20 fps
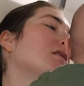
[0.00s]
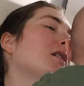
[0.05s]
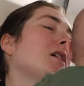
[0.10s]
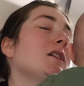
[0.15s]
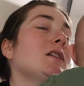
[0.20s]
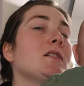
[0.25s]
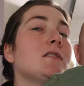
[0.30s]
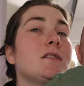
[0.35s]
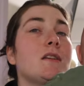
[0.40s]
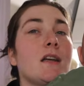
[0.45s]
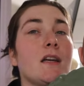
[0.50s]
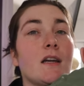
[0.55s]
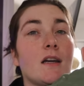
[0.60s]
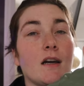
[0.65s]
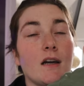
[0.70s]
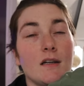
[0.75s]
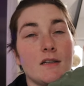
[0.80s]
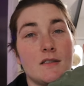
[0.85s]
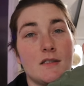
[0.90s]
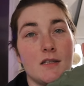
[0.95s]
He's like
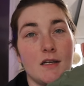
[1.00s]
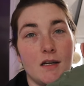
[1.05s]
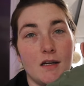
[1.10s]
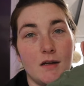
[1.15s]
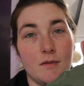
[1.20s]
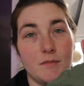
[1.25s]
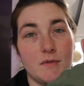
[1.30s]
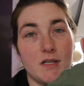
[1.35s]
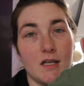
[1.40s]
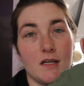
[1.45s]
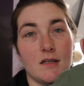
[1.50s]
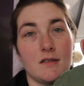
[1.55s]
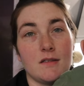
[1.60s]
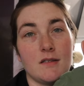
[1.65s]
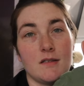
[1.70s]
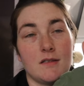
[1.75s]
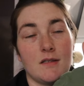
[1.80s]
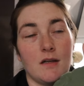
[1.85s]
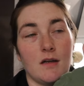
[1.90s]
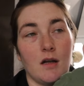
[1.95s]
attempting
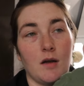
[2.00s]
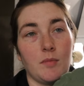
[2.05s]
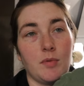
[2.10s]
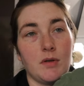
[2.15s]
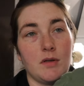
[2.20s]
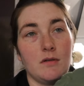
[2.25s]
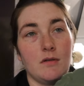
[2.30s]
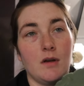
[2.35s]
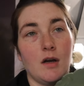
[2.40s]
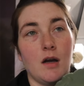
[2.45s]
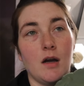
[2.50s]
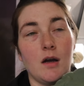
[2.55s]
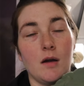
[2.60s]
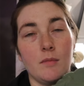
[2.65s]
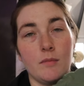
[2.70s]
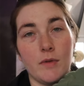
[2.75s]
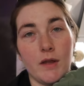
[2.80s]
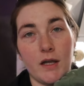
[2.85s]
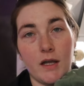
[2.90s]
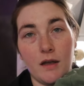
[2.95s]
to sit up.
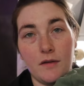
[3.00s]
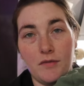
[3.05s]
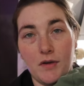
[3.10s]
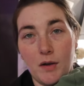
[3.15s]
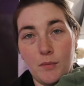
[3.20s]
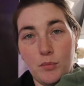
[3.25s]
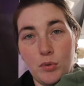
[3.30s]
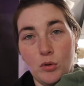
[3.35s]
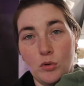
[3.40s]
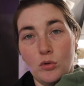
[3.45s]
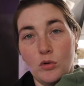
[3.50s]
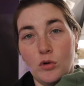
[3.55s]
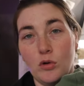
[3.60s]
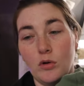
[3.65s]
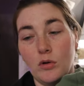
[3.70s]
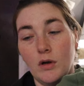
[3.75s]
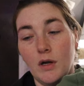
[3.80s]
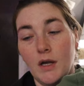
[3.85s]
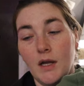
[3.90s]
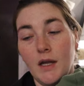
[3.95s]
Um, like if I
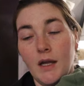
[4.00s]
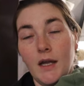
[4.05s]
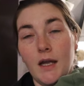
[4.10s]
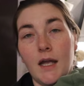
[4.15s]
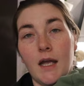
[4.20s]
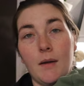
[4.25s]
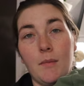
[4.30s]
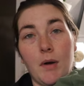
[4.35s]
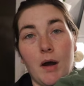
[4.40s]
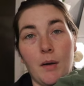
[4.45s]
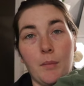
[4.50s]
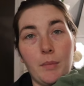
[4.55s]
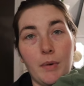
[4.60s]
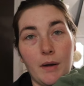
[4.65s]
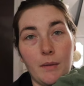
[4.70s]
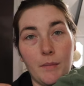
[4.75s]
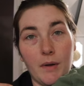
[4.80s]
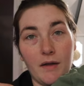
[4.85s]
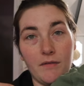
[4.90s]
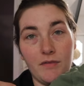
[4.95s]
pull him up
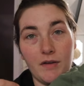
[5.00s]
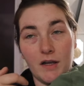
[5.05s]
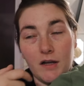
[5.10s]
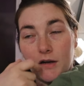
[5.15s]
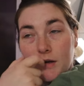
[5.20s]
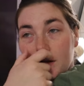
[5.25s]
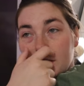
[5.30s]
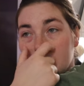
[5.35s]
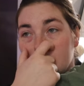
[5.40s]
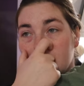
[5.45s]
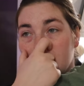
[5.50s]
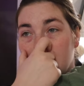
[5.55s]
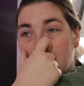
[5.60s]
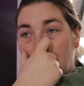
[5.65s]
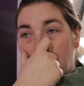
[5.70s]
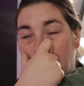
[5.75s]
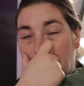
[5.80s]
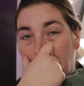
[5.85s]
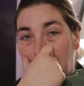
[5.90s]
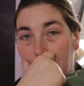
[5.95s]
by my fingers,
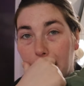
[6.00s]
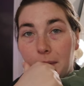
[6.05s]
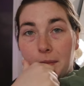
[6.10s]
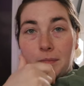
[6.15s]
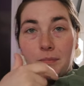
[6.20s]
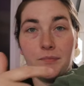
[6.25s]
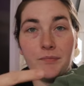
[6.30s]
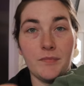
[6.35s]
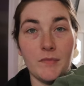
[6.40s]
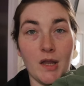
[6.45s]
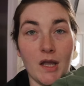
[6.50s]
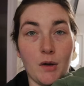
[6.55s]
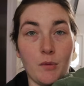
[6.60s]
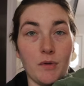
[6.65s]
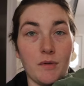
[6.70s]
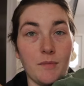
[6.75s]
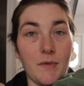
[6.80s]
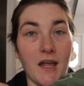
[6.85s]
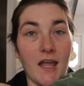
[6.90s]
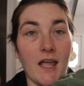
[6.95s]
um, like
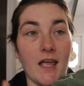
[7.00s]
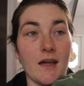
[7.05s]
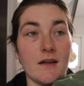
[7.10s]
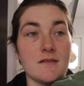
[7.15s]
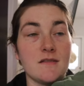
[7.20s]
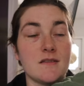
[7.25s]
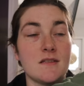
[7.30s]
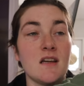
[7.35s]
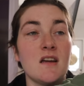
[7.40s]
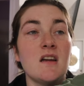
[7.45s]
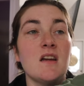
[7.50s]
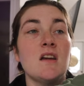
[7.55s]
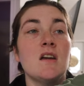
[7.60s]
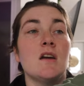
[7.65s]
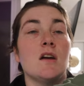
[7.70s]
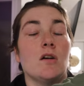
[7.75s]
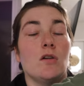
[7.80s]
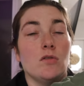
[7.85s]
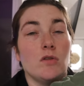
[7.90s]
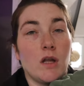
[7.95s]
with my hands,
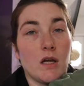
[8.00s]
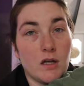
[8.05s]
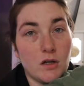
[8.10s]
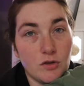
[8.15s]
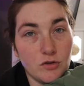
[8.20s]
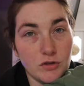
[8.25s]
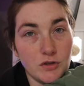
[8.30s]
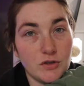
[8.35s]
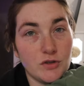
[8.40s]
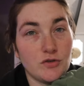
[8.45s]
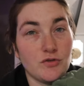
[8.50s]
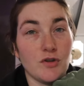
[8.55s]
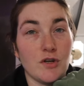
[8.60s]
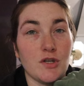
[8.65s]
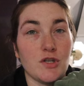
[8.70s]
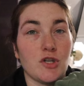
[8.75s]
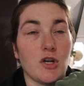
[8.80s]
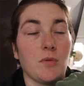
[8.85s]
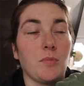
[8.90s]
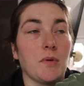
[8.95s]
he'll like
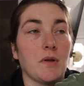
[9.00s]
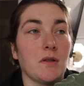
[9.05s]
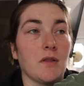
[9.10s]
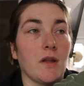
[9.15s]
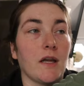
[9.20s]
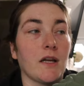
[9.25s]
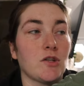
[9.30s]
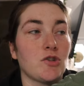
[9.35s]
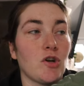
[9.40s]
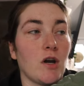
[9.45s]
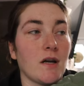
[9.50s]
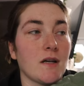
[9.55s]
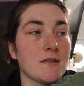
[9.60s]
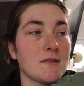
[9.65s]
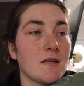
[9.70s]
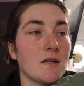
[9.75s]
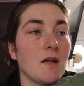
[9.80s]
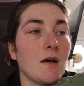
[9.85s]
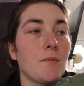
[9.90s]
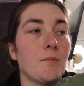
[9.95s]
scrunch up and like try to
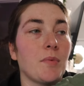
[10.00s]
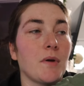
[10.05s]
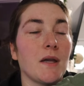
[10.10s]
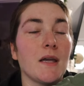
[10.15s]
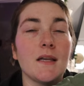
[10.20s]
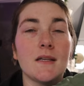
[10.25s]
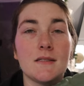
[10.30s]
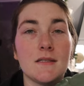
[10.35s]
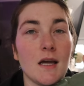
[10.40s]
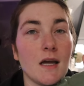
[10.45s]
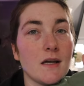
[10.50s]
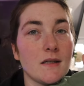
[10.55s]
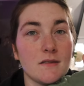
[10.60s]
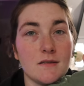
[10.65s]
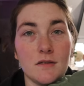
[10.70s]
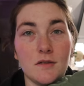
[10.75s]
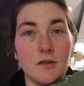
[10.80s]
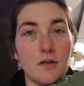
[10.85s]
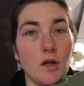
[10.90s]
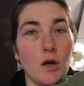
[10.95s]
sit up, but he has
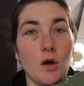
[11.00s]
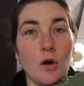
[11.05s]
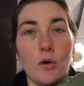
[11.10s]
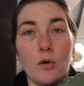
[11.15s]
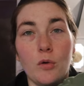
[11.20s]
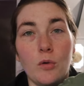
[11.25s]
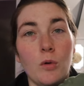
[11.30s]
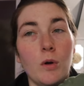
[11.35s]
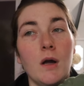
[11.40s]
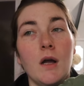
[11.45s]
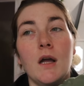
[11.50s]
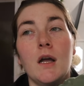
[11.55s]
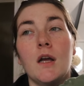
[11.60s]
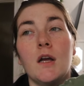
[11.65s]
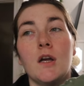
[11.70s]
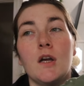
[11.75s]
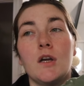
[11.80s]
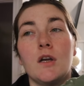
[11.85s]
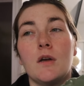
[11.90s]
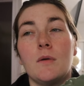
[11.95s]
no
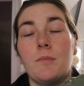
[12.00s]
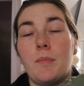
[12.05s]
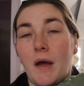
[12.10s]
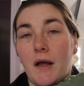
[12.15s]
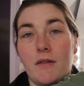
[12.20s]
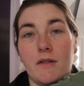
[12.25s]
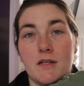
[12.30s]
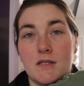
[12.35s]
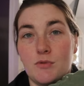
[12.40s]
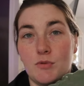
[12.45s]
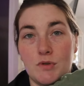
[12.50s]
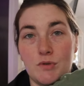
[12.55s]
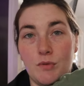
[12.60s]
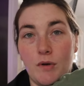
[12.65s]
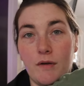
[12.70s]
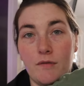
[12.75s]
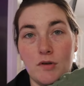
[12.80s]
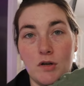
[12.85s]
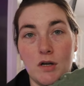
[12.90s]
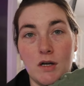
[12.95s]
balance
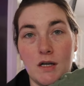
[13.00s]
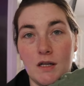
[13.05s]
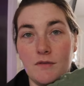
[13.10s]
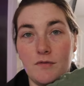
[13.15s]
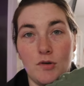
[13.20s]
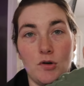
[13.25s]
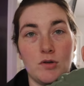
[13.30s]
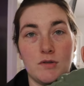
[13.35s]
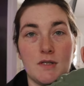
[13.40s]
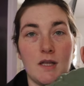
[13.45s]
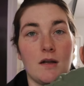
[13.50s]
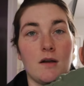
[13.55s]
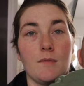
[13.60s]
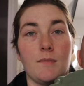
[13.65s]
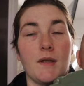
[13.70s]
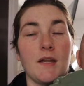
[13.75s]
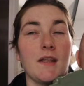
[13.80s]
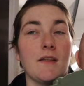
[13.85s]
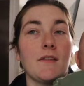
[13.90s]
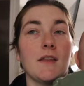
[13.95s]
whatsoever and he falls down
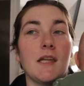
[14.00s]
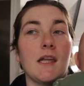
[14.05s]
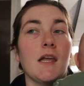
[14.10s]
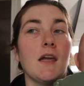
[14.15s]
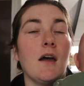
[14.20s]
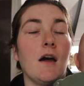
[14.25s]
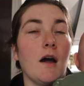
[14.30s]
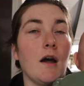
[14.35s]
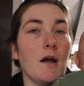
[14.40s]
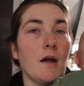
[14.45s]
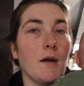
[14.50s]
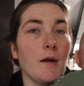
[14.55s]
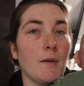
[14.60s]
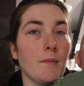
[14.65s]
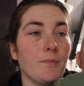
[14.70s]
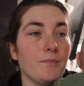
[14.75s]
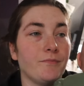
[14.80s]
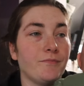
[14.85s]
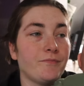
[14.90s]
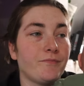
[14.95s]
immediately.
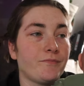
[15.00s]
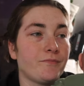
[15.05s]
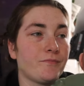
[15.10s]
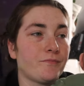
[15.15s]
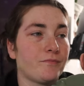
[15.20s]
Um,